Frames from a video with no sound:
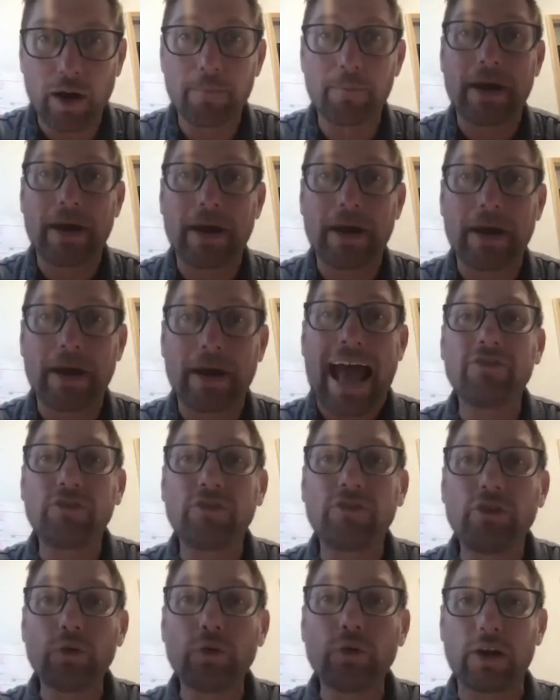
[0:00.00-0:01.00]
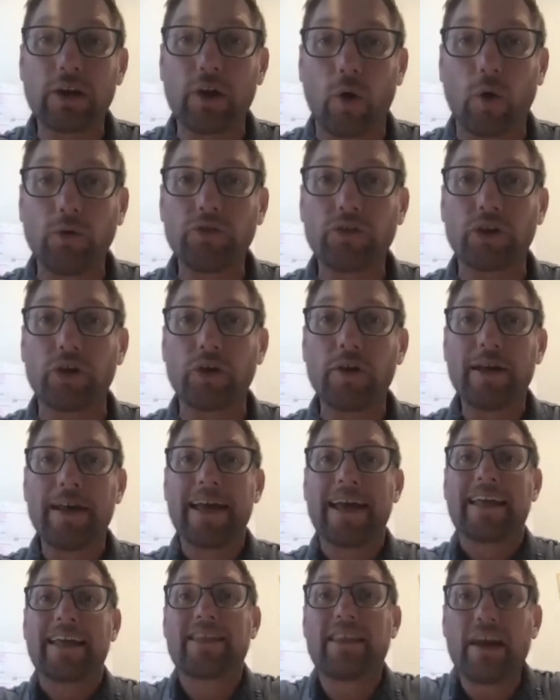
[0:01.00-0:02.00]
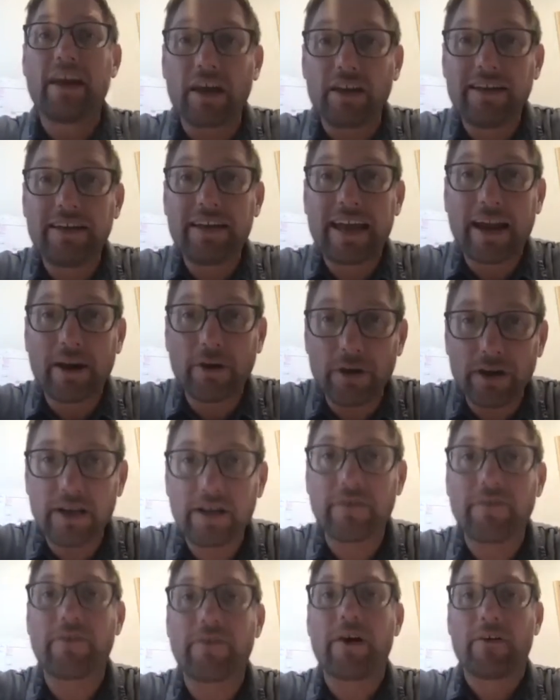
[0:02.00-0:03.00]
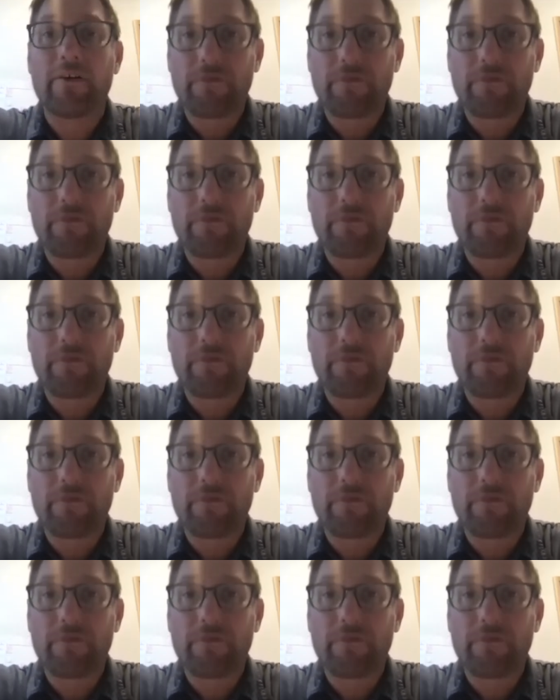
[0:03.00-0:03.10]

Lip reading: But as you get older, the narrative